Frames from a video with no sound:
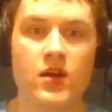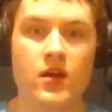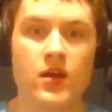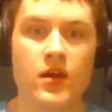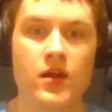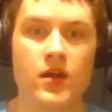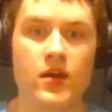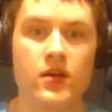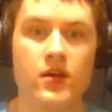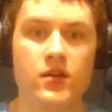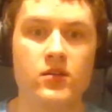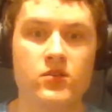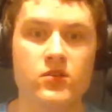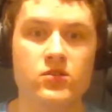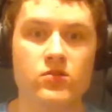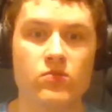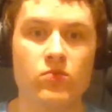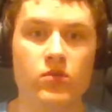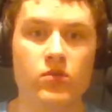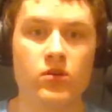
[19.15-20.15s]
and
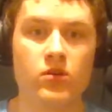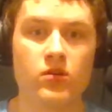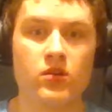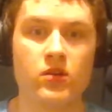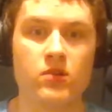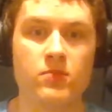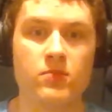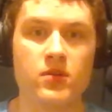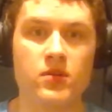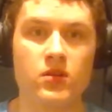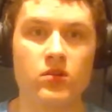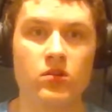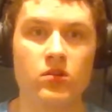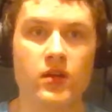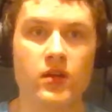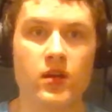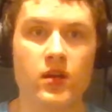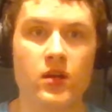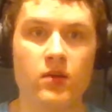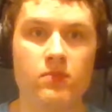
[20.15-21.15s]
we're going to be
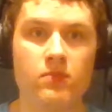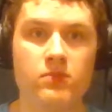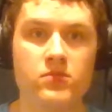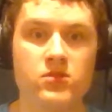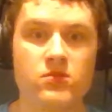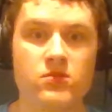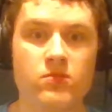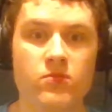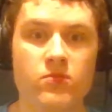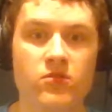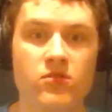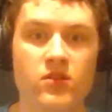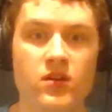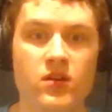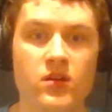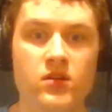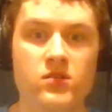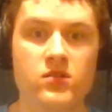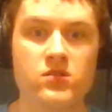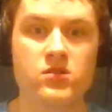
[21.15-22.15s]
looking up some
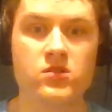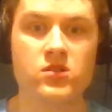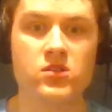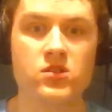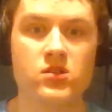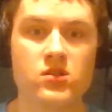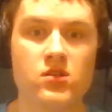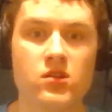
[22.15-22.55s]
things